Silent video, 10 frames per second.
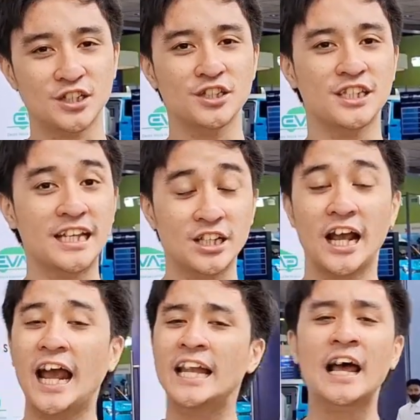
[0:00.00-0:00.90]
the
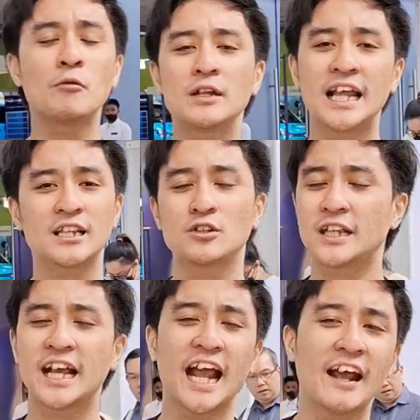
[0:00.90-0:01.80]
2024
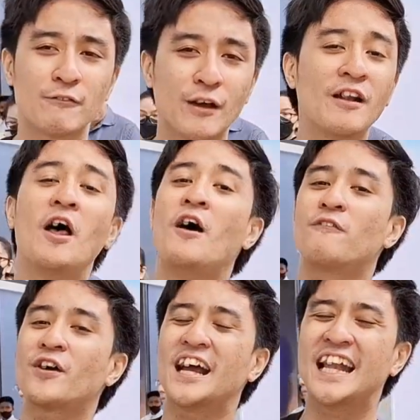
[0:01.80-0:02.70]
Philippine Electric
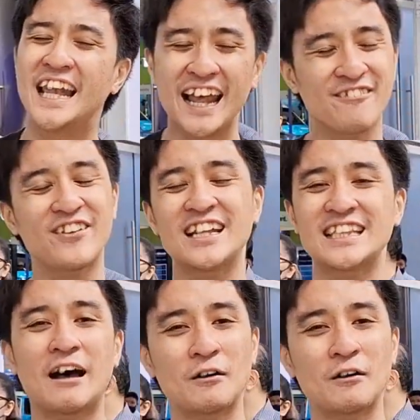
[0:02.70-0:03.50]
Vehicle Summit.